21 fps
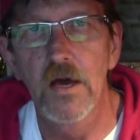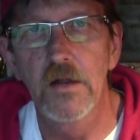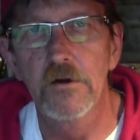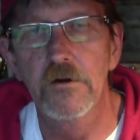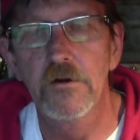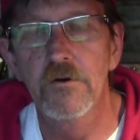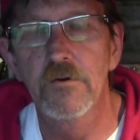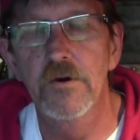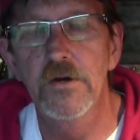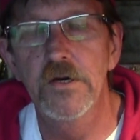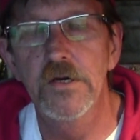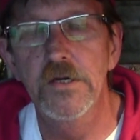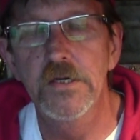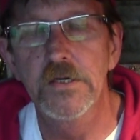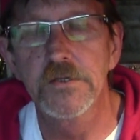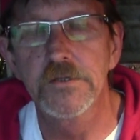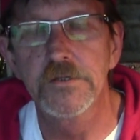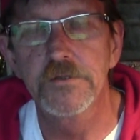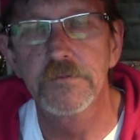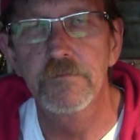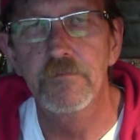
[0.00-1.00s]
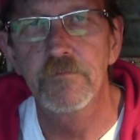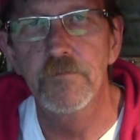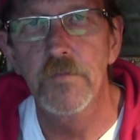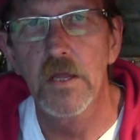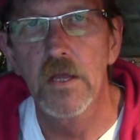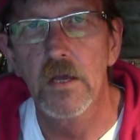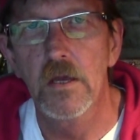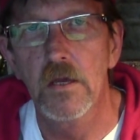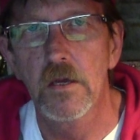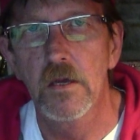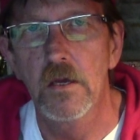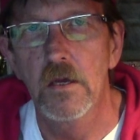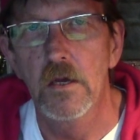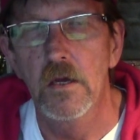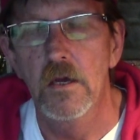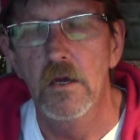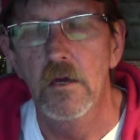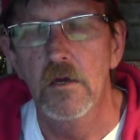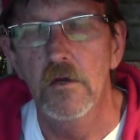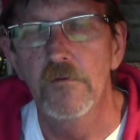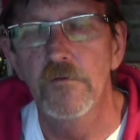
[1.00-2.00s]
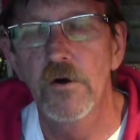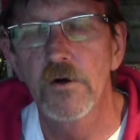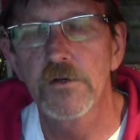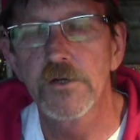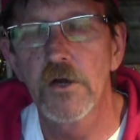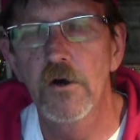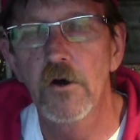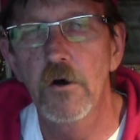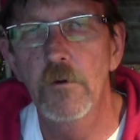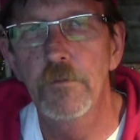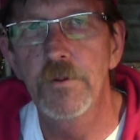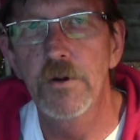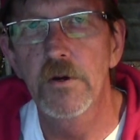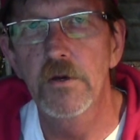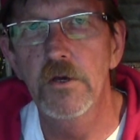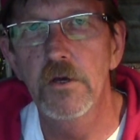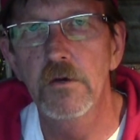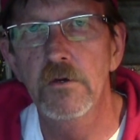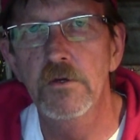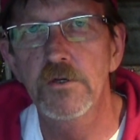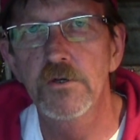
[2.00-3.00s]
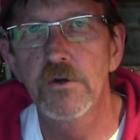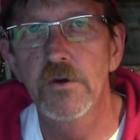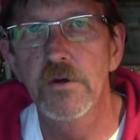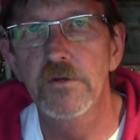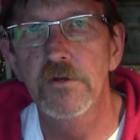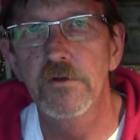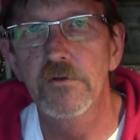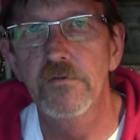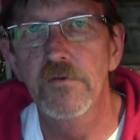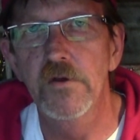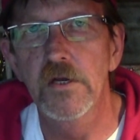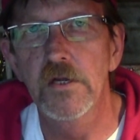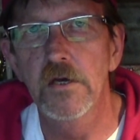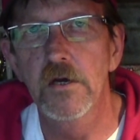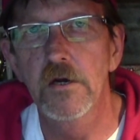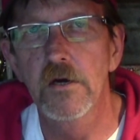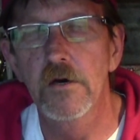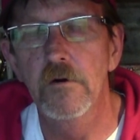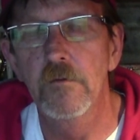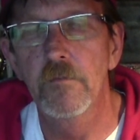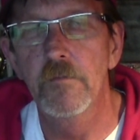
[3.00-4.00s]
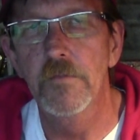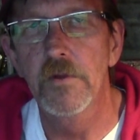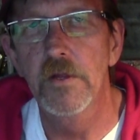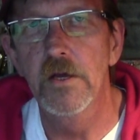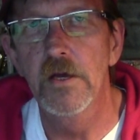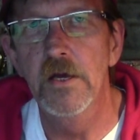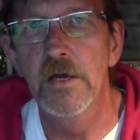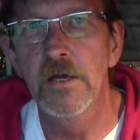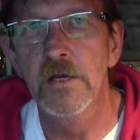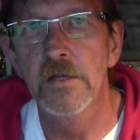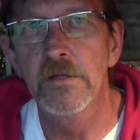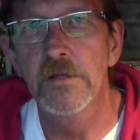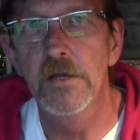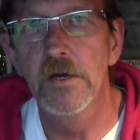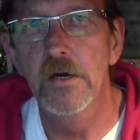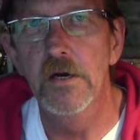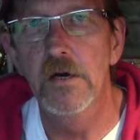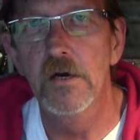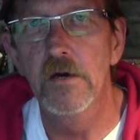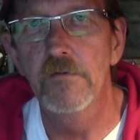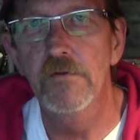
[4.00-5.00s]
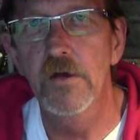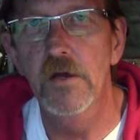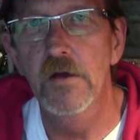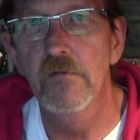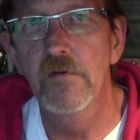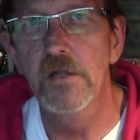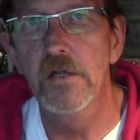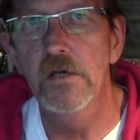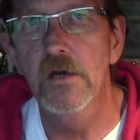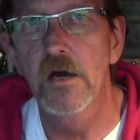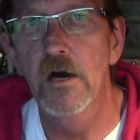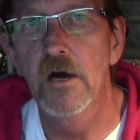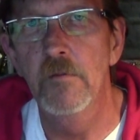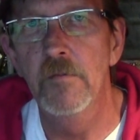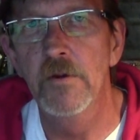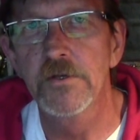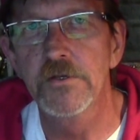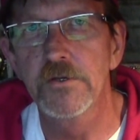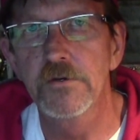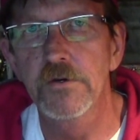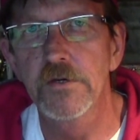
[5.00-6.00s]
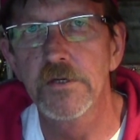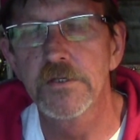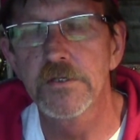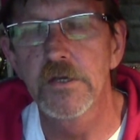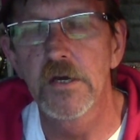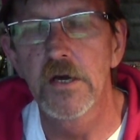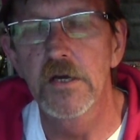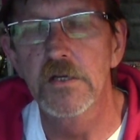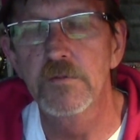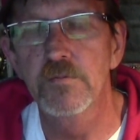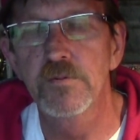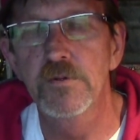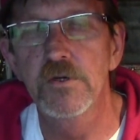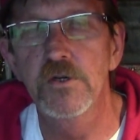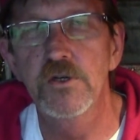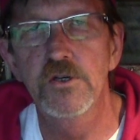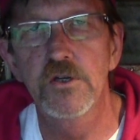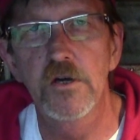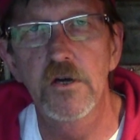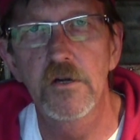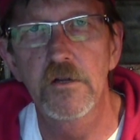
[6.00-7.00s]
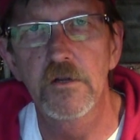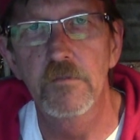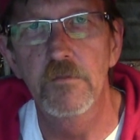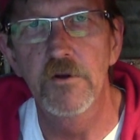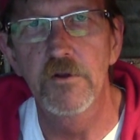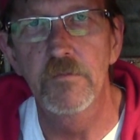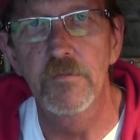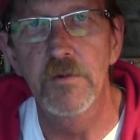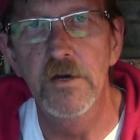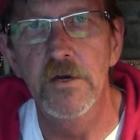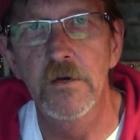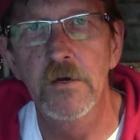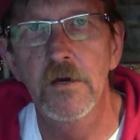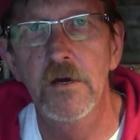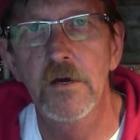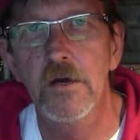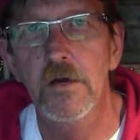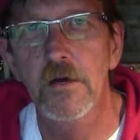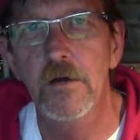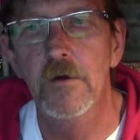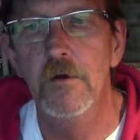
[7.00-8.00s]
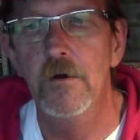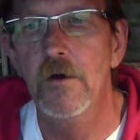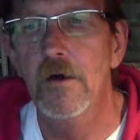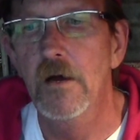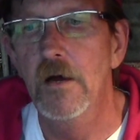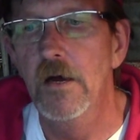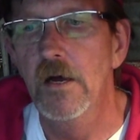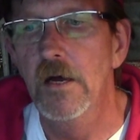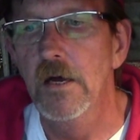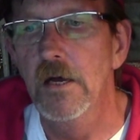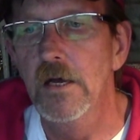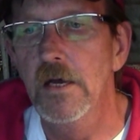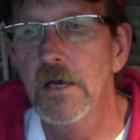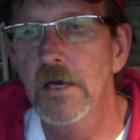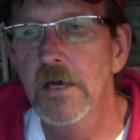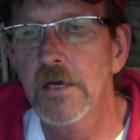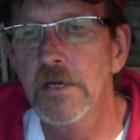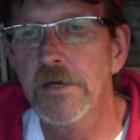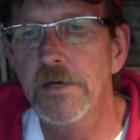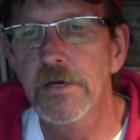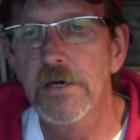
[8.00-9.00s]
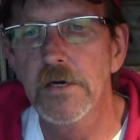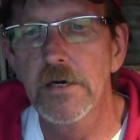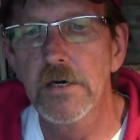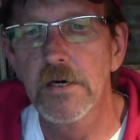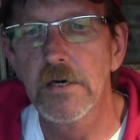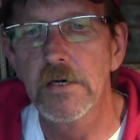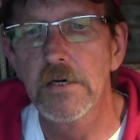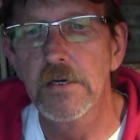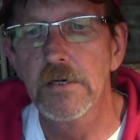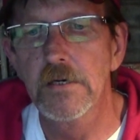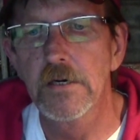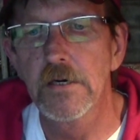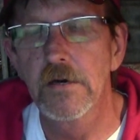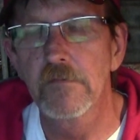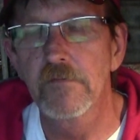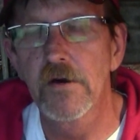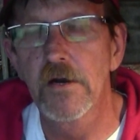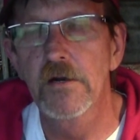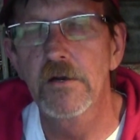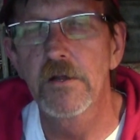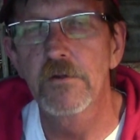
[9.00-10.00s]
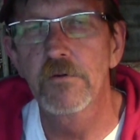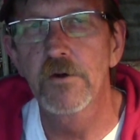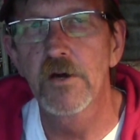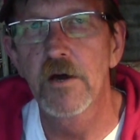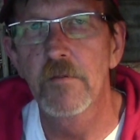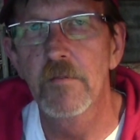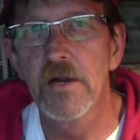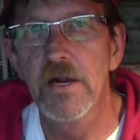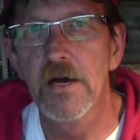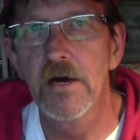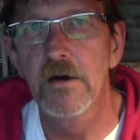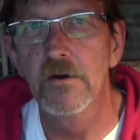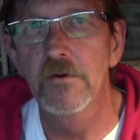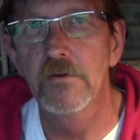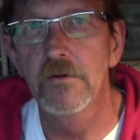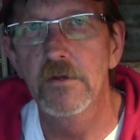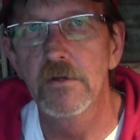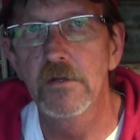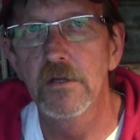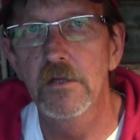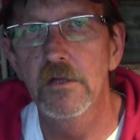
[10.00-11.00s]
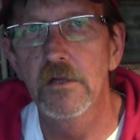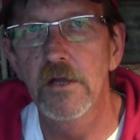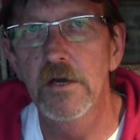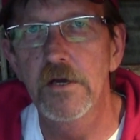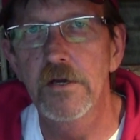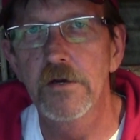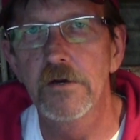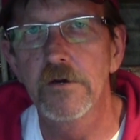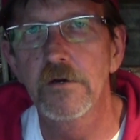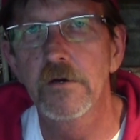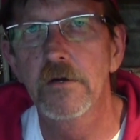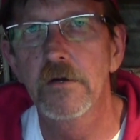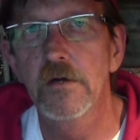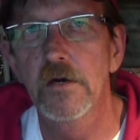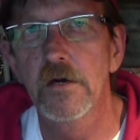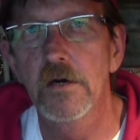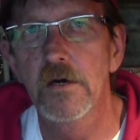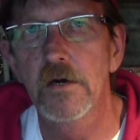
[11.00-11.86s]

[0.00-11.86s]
I don't know what it is. Folks, I hope you enjoyed this video, and if you have any comments or insights, please share them with me. And I've got another one coming out a little later,